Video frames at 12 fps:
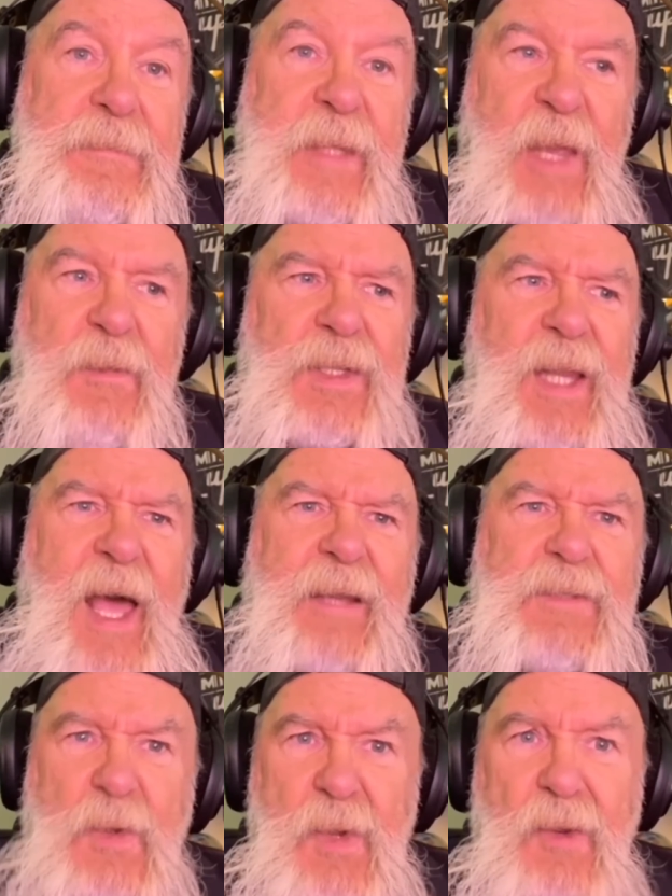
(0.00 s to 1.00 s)
he was like
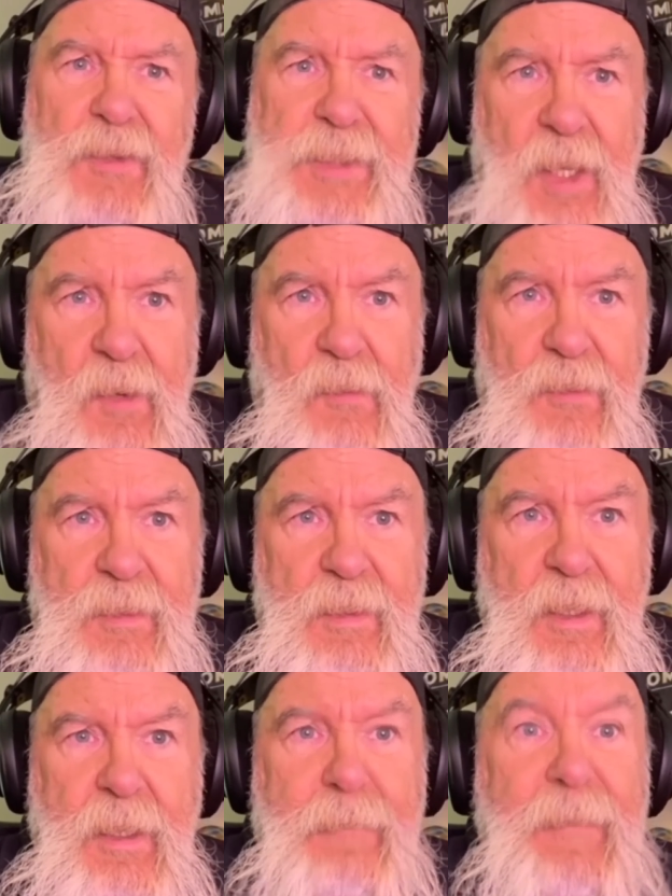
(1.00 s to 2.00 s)
two years old,
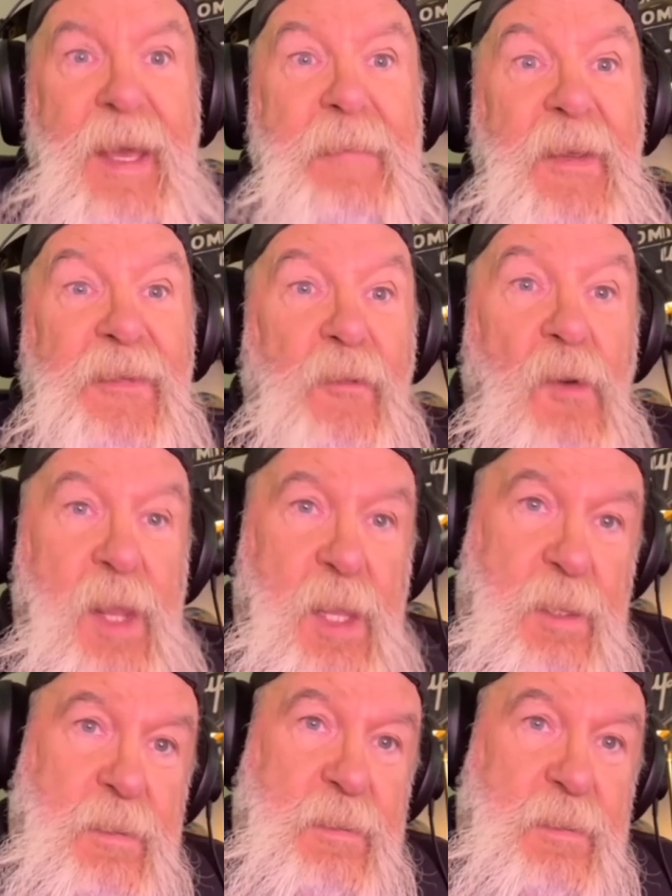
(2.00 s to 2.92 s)
maybe three.